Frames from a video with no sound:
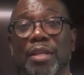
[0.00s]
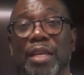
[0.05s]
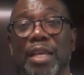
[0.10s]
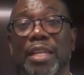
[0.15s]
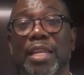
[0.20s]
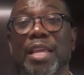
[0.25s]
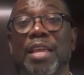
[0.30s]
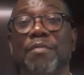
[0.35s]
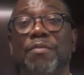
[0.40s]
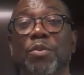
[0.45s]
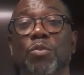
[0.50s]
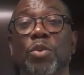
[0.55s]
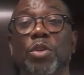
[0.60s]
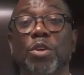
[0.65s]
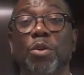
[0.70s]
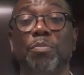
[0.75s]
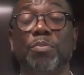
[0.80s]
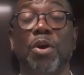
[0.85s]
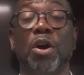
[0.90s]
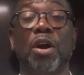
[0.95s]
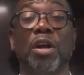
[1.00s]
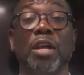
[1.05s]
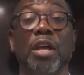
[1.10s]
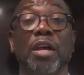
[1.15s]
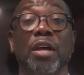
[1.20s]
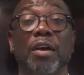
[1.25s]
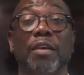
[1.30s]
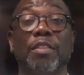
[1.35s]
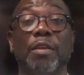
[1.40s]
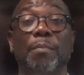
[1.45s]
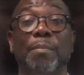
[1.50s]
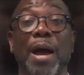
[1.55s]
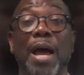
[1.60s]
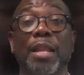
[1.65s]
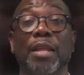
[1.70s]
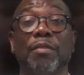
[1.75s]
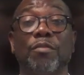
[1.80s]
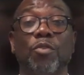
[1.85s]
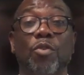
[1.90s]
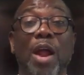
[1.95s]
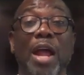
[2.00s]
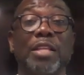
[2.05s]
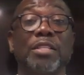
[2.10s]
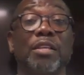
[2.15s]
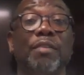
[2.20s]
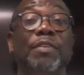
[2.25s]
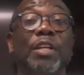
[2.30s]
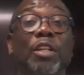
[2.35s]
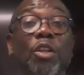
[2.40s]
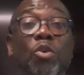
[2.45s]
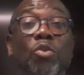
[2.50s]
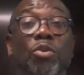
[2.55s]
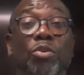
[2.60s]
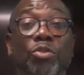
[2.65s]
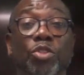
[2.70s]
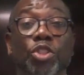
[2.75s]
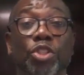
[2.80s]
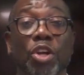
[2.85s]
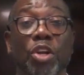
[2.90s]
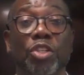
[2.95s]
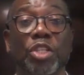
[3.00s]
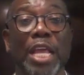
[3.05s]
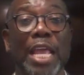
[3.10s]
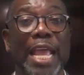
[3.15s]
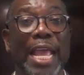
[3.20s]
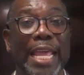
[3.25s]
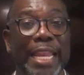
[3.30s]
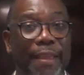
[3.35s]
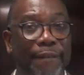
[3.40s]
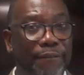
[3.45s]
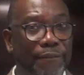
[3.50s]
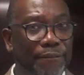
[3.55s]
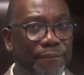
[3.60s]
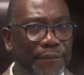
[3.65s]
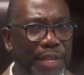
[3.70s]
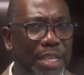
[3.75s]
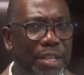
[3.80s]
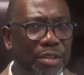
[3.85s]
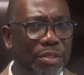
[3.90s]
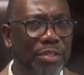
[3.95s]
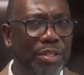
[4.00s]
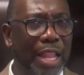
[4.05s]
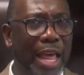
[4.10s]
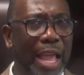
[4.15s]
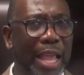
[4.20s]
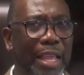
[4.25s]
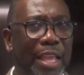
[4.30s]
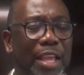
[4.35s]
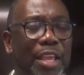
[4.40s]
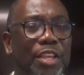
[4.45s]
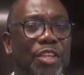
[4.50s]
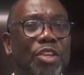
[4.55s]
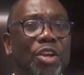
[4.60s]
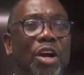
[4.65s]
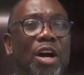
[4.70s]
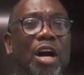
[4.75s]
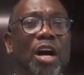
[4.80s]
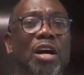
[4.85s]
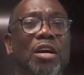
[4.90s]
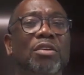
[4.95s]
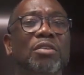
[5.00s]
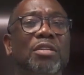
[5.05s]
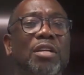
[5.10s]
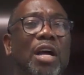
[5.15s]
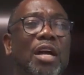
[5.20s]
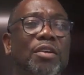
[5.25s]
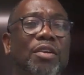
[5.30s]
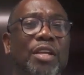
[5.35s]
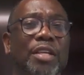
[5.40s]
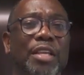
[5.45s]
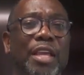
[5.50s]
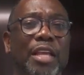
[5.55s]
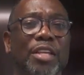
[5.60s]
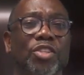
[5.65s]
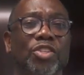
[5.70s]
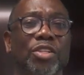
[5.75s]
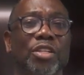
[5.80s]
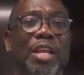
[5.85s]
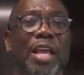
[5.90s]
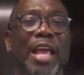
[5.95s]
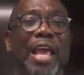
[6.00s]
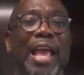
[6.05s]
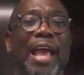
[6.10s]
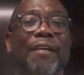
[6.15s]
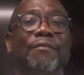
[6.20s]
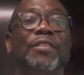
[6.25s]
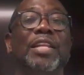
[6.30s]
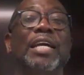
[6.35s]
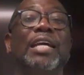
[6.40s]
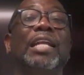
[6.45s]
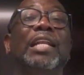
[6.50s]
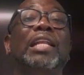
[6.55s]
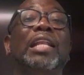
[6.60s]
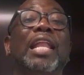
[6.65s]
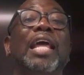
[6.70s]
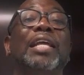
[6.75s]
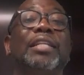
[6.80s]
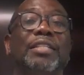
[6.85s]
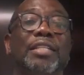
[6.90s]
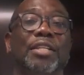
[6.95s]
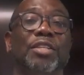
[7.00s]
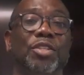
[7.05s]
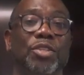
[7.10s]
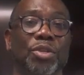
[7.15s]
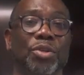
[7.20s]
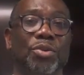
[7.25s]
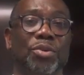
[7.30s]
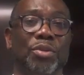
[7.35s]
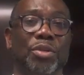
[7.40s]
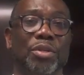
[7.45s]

And even when you're part of the body of Christ of a local church, and it feels like your own congregation have neglected you